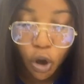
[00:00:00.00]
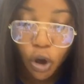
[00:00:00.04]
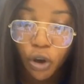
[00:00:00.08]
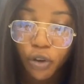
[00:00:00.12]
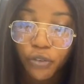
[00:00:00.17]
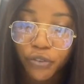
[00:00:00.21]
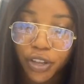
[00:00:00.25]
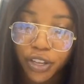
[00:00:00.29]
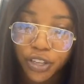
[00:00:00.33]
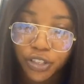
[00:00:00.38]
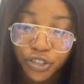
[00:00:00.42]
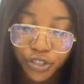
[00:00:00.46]

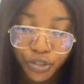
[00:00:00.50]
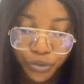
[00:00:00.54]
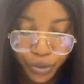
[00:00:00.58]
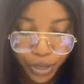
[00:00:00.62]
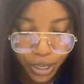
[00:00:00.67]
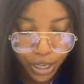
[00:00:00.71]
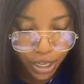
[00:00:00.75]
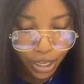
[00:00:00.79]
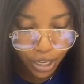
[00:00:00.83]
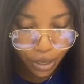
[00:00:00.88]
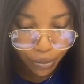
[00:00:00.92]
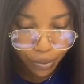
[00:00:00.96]

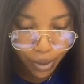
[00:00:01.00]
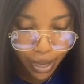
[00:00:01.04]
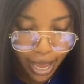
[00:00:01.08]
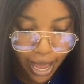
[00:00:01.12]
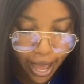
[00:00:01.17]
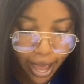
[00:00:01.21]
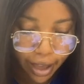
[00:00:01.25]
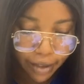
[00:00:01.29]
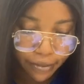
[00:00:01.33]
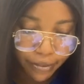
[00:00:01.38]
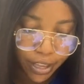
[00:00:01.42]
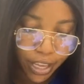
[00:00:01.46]
Coventry. We
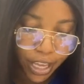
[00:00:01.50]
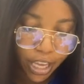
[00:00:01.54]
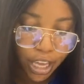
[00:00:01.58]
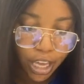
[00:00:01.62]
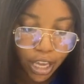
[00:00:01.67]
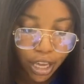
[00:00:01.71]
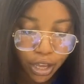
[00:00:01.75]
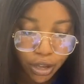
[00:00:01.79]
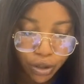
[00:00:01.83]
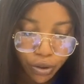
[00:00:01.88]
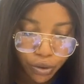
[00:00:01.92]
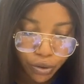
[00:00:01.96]
have
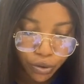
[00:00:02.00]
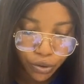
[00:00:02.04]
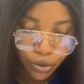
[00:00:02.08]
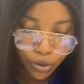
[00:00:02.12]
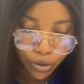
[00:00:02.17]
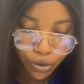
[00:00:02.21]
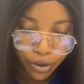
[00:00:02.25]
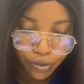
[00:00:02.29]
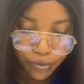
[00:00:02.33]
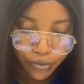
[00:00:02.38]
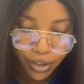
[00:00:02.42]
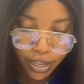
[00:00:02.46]
Keele
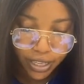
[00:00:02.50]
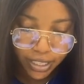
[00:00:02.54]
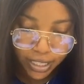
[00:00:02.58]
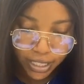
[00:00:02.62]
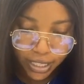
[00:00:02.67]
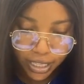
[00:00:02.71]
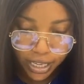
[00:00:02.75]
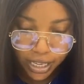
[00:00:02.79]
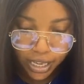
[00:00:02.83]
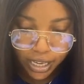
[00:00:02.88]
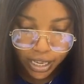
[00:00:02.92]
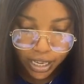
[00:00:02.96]

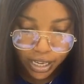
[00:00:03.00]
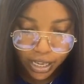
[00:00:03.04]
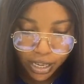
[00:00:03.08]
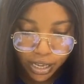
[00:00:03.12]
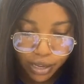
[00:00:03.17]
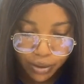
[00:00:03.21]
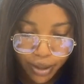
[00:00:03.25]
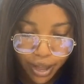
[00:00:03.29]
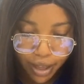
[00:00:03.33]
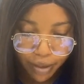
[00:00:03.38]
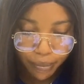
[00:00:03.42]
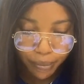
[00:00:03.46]

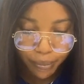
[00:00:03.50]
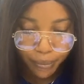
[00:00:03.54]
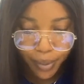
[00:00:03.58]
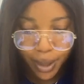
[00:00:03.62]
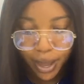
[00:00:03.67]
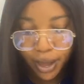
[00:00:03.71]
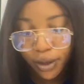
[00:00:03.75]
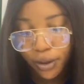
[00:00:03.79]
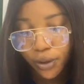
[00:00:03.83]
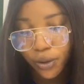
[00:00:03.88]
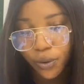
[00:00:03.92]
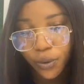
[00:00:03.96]
University. We have
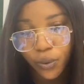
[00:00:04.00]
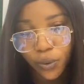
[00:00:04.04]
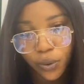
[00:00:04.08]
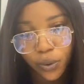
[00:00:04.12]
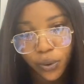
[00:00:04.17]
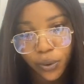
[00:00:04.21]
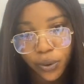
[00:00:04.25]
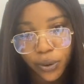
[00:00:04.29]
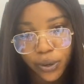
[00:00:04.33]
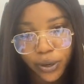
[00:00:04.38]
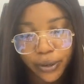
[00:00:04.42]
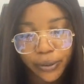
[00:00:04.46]

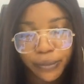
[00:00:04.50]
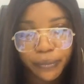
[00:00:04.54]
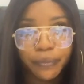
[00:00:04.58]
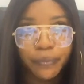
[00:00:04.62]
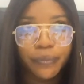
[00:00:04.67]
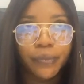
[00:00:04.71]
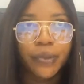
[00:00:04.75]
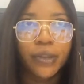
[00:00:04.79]
Bangor.